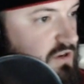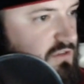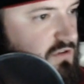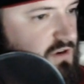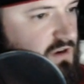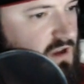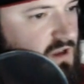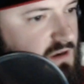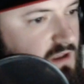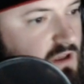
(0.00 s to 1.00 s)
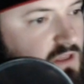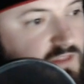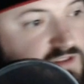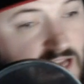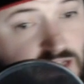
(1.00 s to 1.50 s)
to 39.
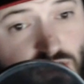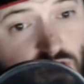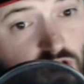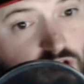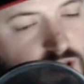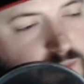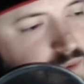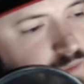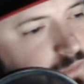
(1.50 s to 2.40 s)
It's actually gone up.